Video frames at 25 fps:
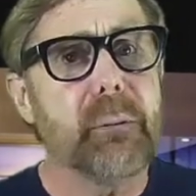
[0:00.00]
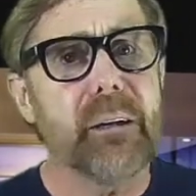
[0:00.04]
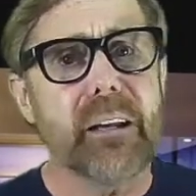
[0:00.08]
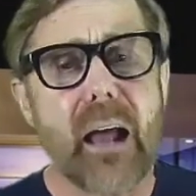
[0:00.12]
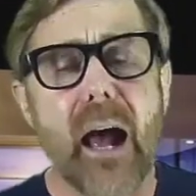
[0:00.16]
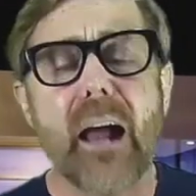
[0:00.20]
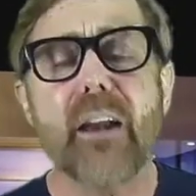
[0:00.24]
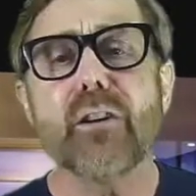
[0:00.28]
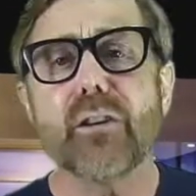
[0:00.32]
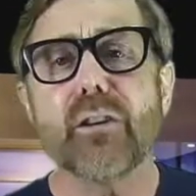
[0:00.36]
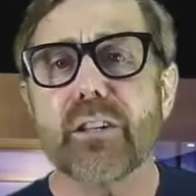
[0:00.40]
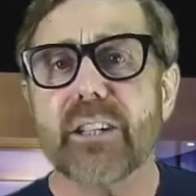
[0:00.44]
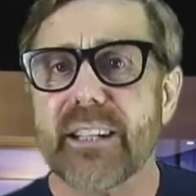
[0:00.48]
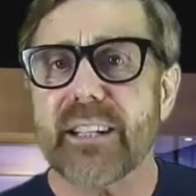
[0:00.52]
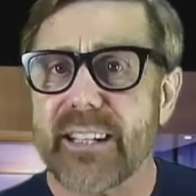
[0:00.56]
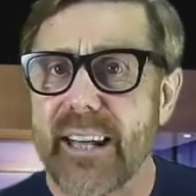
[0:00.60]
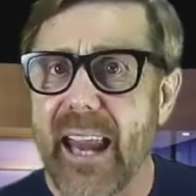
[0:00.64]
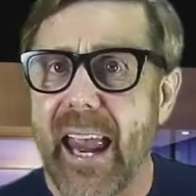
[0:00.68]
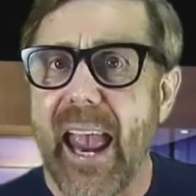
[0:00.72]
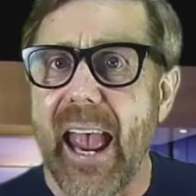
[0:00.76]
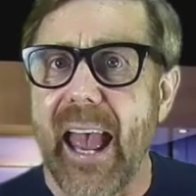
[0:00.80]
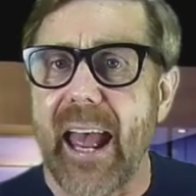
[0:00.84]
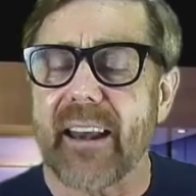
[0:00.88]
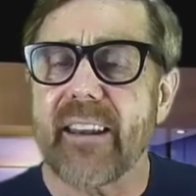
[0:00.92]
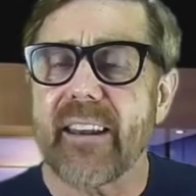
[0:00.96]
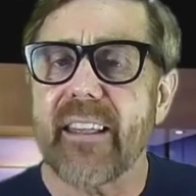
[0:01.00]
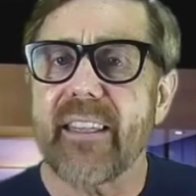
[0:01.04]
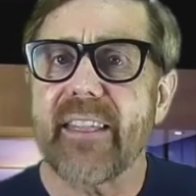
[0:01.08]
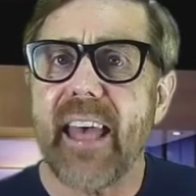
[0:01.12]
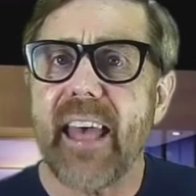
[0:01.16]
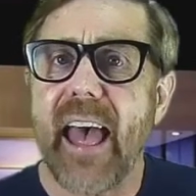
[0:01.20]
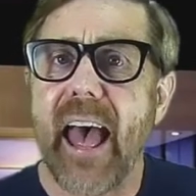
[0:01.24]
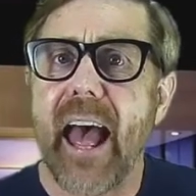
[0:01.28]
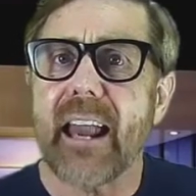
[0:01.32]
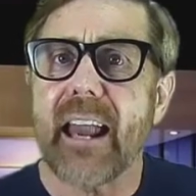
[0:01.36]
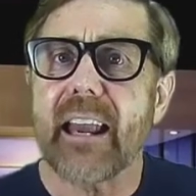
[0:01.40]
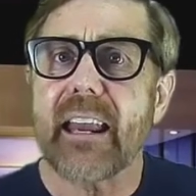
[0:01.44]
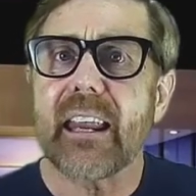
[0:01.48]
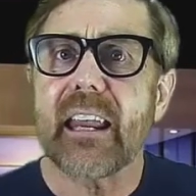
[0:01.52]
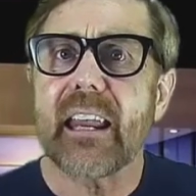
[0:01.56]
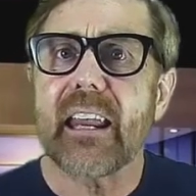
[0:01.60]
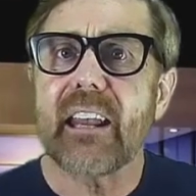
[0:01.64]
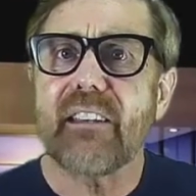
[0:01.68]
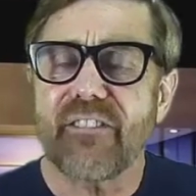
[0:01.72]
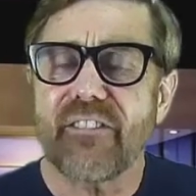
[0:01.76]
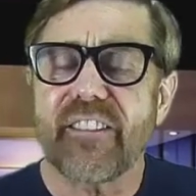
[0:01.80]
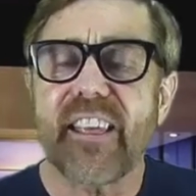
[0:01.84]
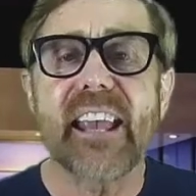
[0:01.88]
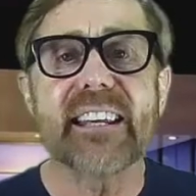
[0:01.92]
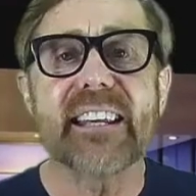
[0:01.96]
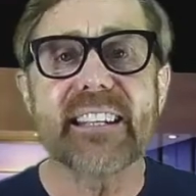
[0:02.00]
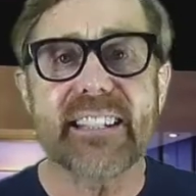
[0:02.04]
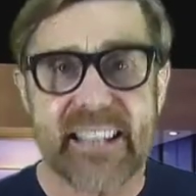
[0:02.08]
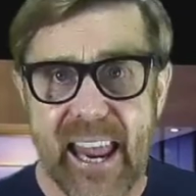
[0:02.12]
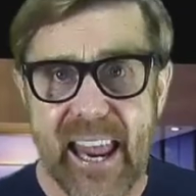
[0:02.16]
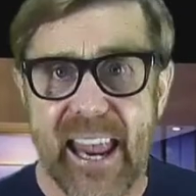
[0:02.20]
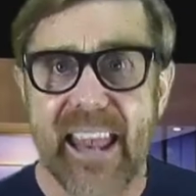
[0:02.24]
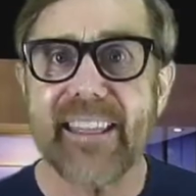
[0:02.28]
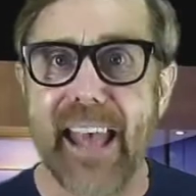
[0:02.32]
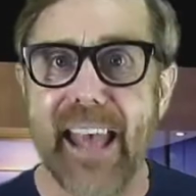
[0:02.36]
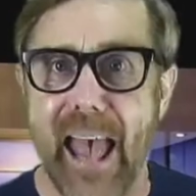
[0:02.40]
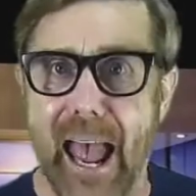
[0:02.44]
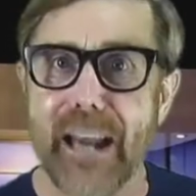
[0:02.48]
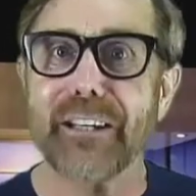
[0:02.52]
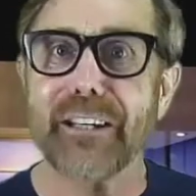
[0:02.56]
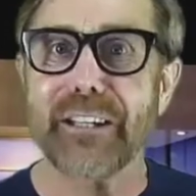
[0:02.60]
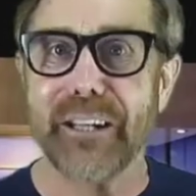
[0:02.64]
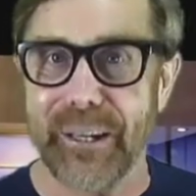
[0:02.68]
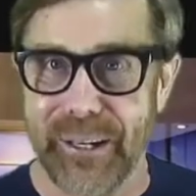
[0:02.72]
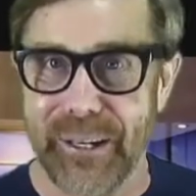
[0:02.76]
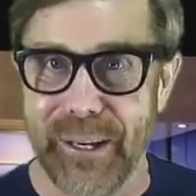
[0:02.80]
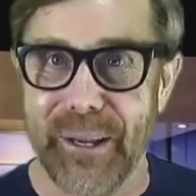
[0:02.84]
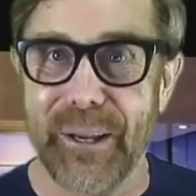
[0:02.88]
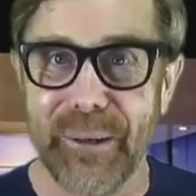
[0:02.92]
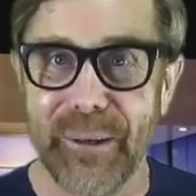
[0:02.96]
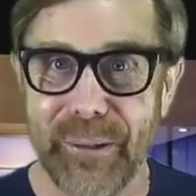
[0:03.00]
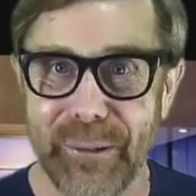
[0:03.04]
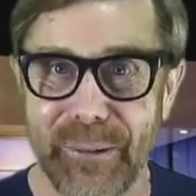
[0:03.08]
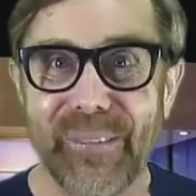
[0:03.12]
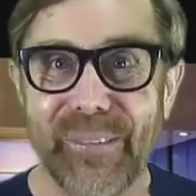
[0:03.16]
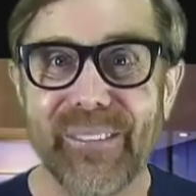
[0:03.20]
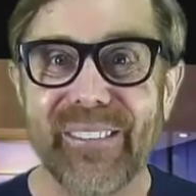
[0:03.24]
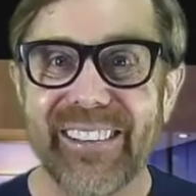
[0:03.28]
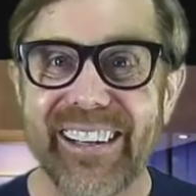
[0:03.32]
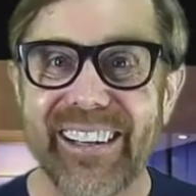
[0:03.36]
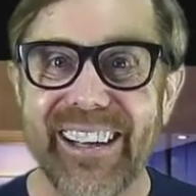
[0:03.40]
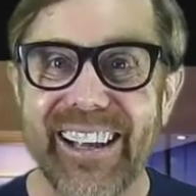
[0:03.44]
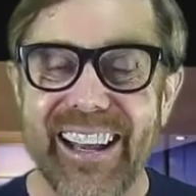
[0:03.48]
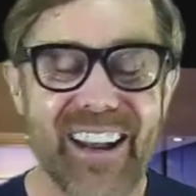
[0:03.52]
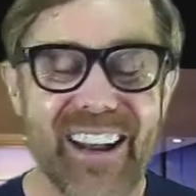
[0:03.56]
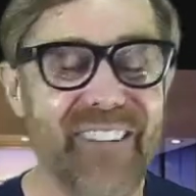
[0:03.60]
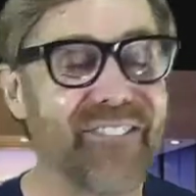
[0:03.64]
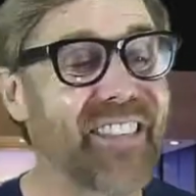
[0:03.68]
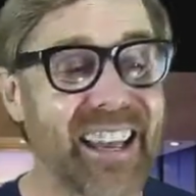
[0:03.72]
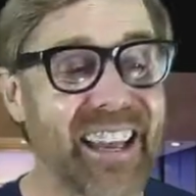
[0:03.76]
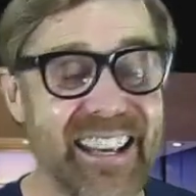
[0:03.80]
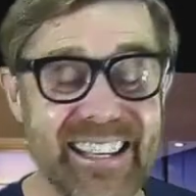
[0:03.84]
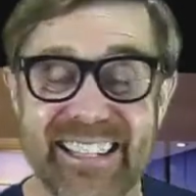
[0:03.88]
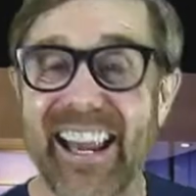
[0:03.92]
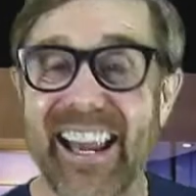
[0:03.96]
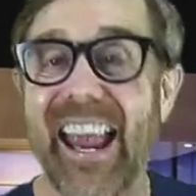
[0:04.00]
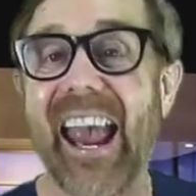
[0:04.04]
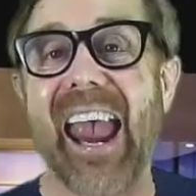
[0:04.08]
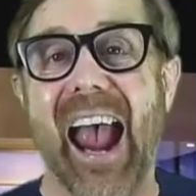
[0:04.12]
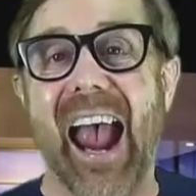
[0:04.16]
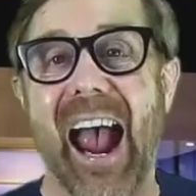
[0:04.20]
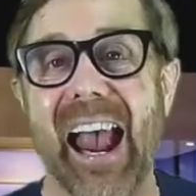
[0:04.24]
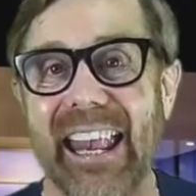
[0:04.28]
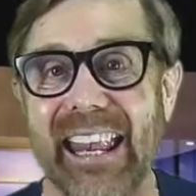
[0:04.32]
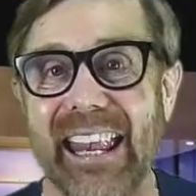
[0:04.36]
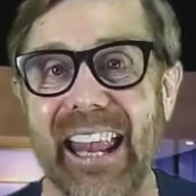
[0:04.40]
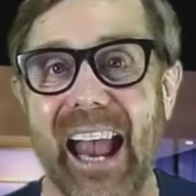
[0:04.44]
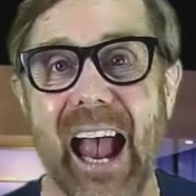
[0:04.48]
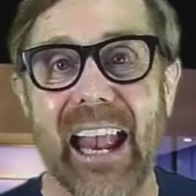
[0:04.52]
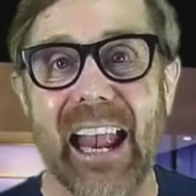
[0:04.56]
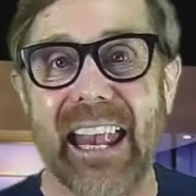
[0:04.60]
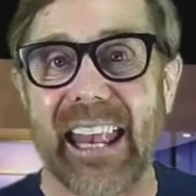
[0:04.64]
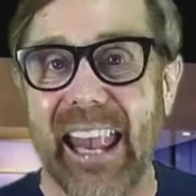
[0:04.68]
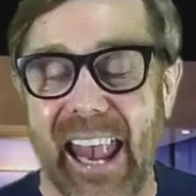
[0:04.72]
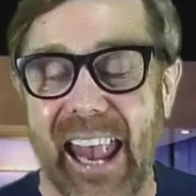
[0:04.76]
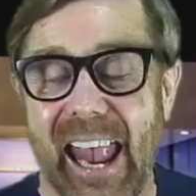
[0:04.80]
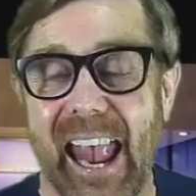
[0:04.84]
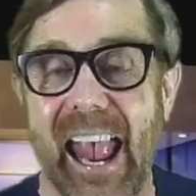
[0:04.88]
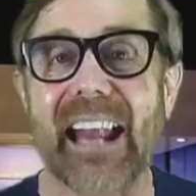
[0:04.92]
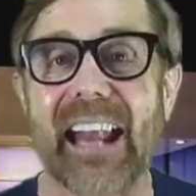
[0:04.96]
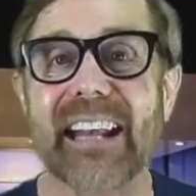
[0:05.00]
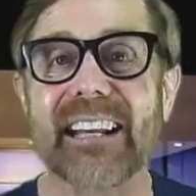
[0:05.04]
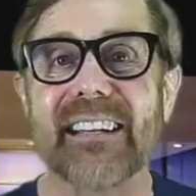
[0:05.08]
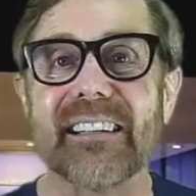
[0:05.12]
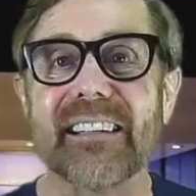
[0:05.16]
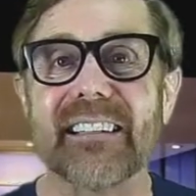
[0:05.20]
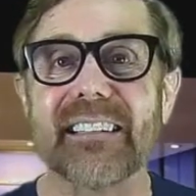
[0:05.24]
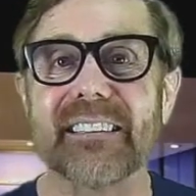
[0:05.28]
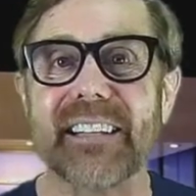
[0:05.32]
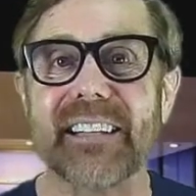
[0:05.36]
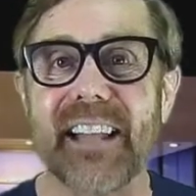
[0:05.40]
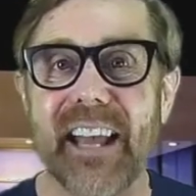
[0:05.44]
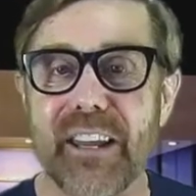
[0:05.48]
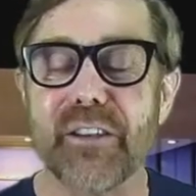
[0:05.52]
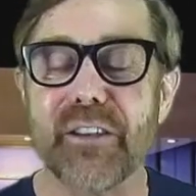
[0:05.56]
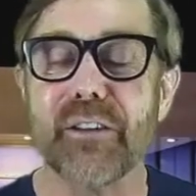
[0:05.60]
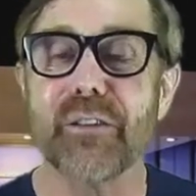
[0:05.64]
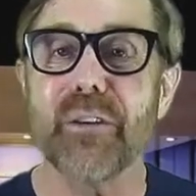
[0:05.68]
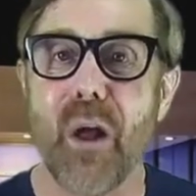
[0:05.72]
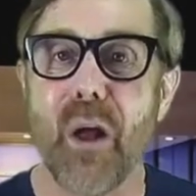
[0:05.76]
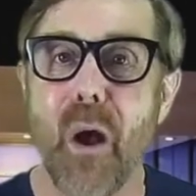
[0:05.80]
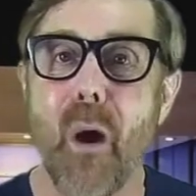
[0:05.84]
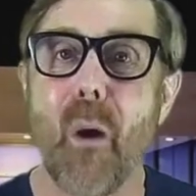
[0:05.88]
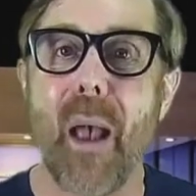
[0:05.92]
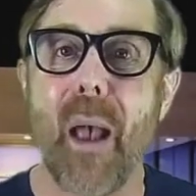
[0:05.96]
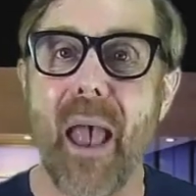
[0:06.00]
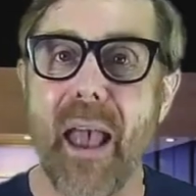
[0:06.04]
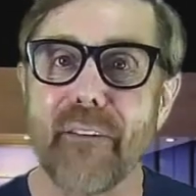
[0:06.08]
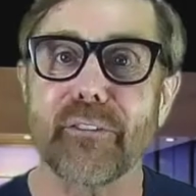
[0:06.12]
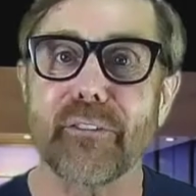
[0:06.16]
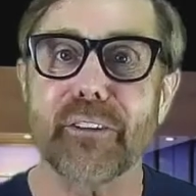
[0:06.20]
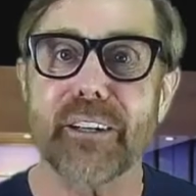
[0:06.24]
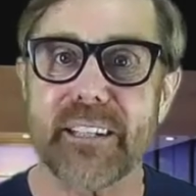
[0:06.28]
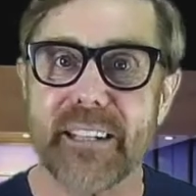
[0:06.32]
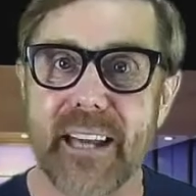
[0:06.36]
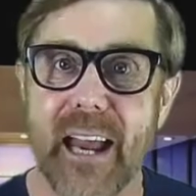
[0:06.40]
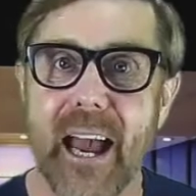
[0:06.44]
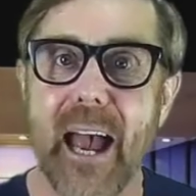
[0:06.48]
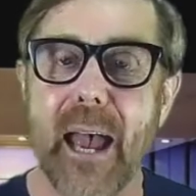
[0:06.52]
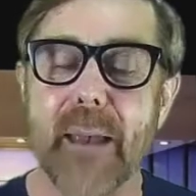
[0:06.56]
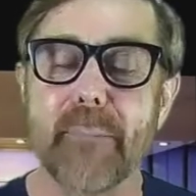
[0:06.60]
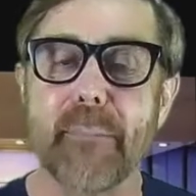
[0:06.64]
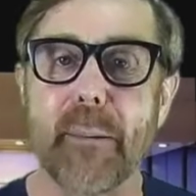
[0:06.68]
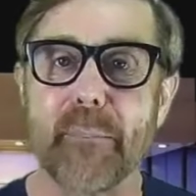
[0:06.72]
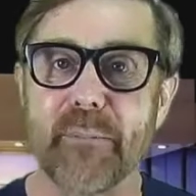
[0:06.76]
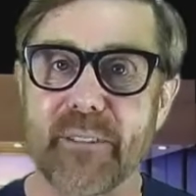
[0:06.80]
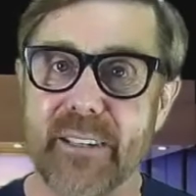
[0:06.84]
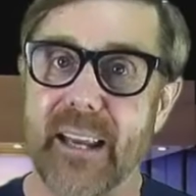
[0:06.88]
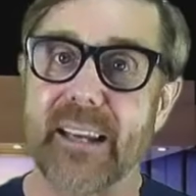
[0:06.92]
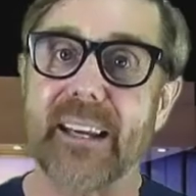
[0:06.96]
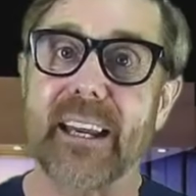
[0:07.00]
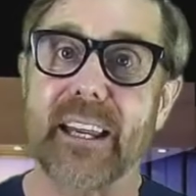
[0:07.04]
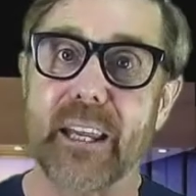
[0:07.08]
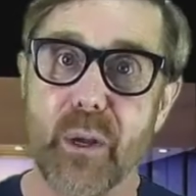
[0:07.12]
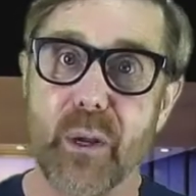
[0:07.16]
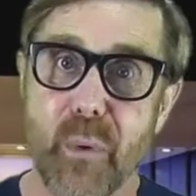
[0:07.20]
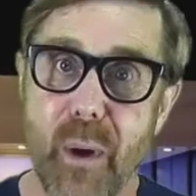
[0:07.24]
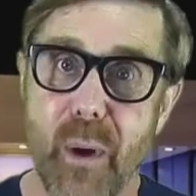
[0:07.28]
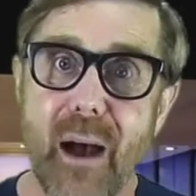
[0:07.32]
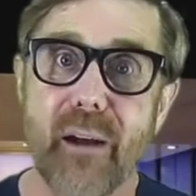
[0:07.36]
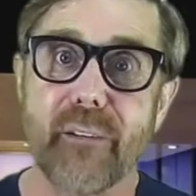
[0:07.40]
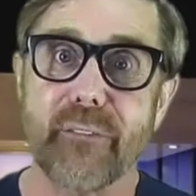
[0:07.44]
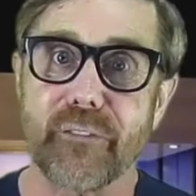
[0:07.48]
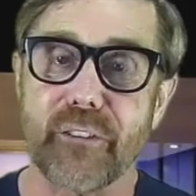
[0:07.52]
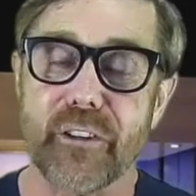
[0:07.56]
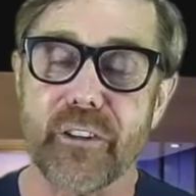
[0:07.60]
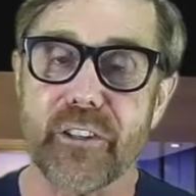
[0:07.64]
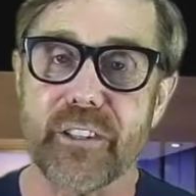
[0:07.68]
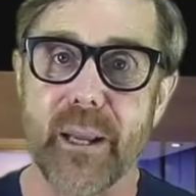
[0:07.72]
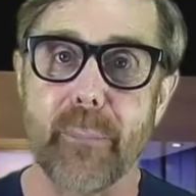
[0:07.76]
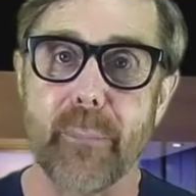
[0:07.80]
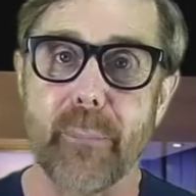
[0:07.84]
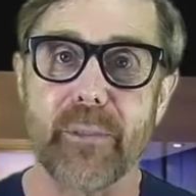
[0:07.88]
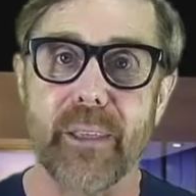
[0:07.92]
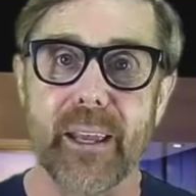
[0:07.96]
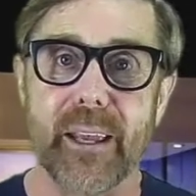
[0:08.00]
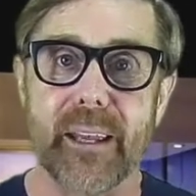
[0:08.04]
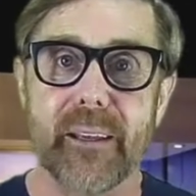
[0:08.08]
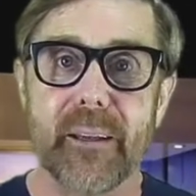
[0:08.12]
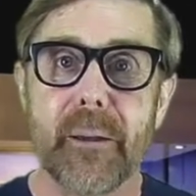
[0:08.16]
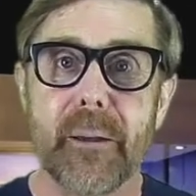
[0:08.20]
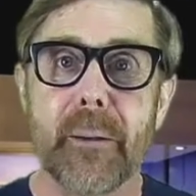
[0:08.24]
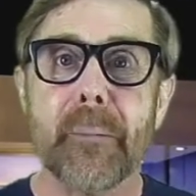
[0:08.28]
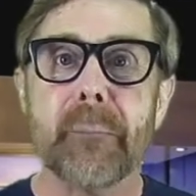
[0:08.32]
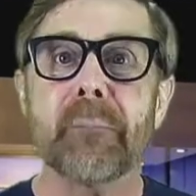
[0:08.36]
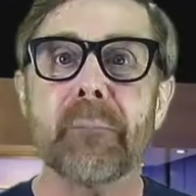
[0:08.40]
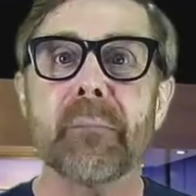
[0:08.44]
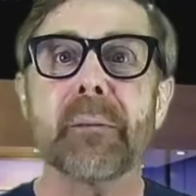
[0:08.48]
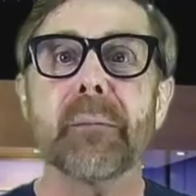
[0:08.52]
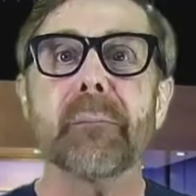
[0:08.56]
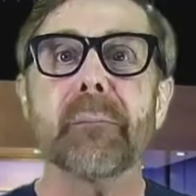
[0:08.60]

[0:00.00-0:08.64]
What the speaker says: But understand that if they say that to you, if they say, I can't let you know every time I'm sending you out for something,